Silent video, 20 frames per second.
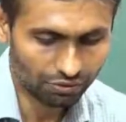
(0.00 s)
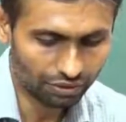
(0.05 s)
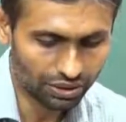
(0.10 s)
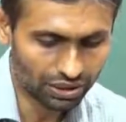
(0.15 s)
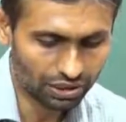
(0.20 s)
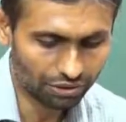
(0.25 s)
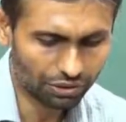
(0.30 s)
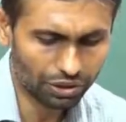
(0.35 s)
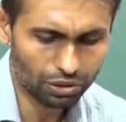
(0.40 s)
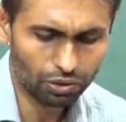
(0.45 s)

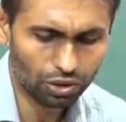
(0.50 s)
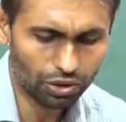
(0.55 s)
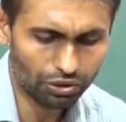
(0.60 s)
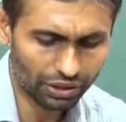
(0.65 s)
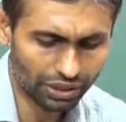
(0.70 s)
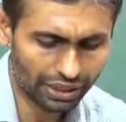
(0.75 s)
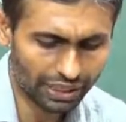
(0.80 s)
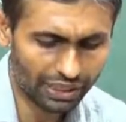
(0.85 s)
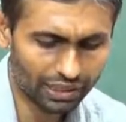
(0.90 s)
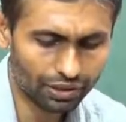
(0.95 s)
whichever you want
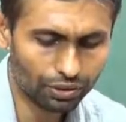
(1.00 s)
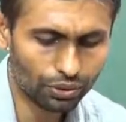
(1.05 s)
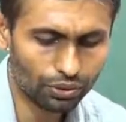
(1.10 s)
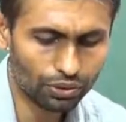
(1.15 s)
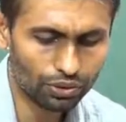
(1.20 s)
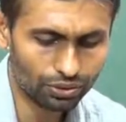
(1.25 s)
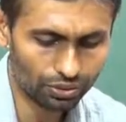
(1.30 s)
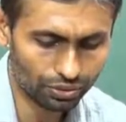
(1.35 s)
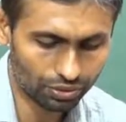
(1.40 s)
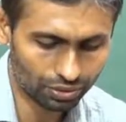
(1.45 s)
you can add, no
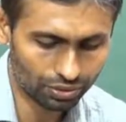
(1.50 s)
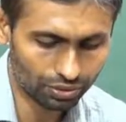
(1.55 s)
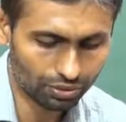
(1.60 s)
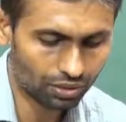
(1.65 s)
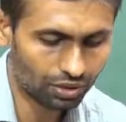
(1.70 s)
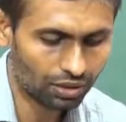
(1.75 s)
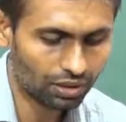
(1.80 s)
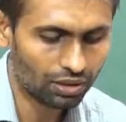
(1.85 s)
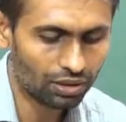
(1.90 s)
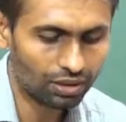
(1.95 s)
issues.
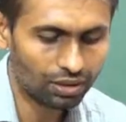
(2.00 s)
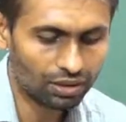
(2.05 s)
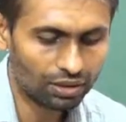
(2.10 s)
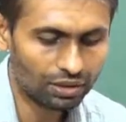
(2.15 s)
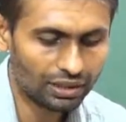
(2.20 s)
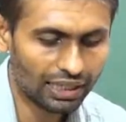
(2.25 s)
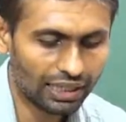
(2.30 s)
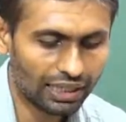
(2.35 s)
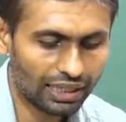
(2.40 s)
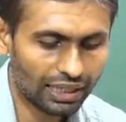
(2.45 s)

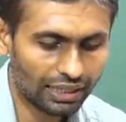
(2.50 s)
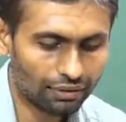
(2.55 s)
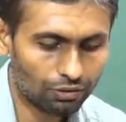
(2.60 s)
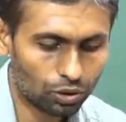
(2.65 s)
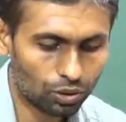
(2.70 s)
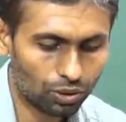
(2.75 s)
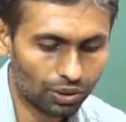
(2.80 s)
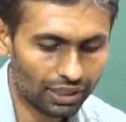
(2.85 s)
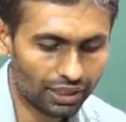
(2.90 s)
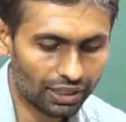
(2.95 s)
Then I
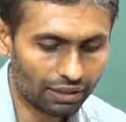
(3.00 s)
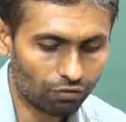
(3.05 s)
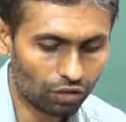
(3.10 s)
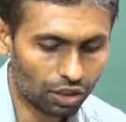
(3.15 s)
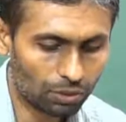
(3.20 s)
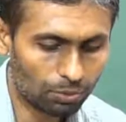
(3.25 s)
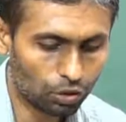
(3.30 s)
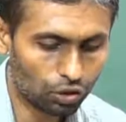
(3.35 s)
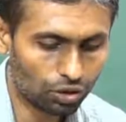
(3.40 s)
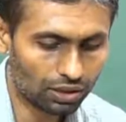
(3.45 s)
want to add
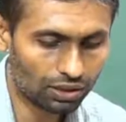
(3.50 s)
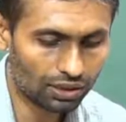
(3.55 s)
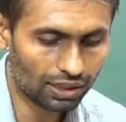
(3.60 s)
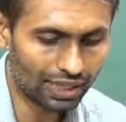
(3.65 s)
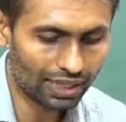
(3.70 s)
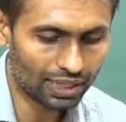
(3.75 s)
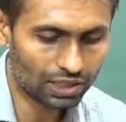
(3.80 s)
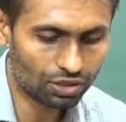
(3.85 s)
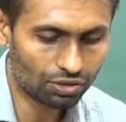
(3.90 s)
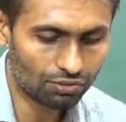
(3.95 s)
one more, the
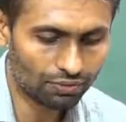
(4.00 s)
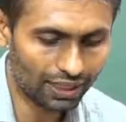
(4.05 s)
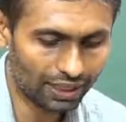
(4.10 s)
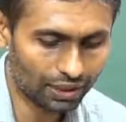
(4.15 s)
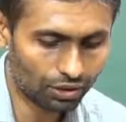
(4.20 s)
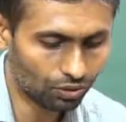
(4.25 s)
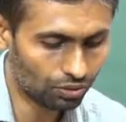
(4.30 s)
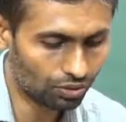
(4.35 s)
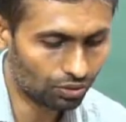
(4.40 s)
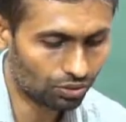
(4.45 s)
last
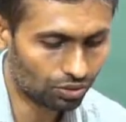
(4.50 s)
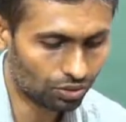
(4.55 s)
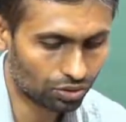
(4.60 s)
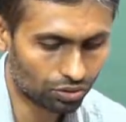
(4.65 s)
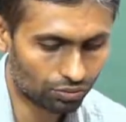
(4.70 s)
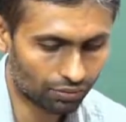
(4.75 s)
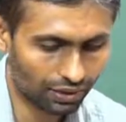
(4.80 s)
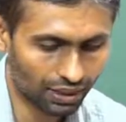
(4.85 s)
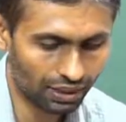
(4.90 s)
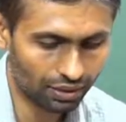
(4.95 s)
value
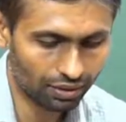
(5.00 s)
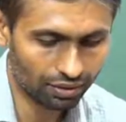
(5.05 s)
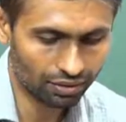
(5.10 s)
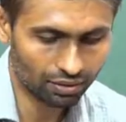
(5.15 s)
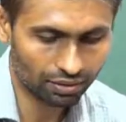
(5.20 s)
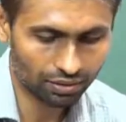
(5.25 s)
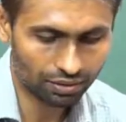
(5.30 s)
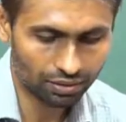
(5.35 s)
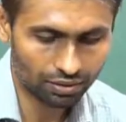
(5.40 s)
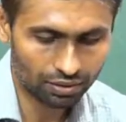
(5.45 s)
12
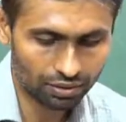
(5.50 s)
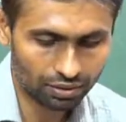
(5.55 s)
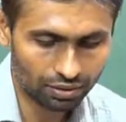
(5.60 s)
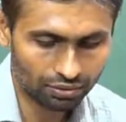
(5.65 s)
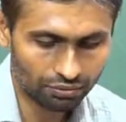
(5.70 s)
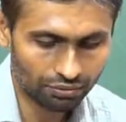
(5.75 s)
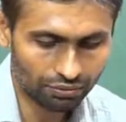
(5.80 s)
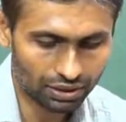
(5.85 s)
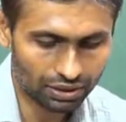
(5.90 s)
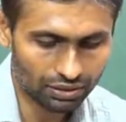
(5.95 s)

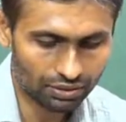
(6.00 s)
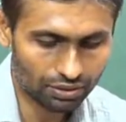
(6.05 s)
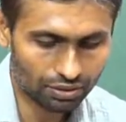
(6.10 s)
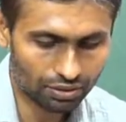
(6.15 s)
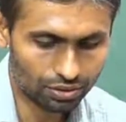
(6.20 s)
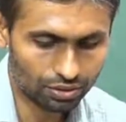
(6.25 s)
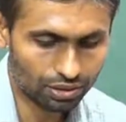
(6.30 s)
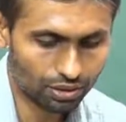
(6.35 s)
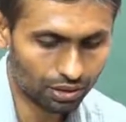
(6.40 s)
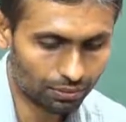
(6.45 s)
with
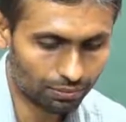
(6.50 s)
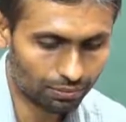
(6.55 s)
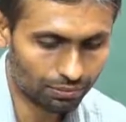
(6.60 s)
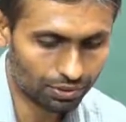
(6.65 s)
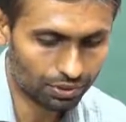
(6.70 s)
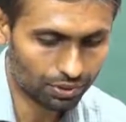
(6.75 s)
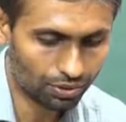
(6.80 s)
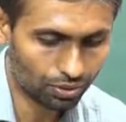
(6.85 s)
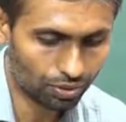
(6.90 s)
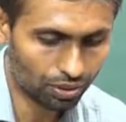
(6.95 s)
some
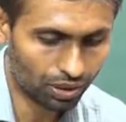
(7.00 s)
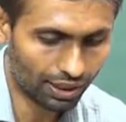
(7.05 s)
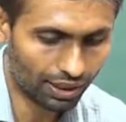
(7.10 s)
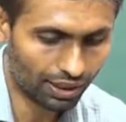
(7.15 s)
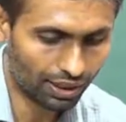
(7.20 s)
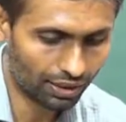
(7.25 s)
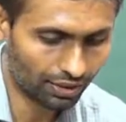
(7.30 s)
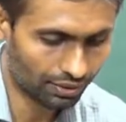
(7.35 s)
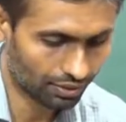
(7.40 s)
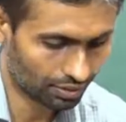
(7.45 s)

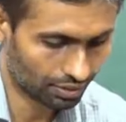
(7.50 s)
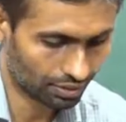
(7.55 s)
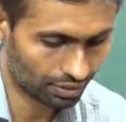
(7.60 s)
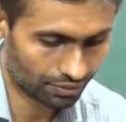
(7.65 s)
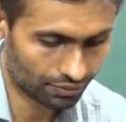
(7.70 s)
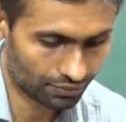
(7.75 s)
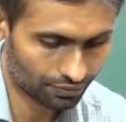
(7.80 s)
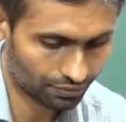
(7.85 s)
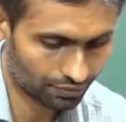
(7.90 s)
Suhas.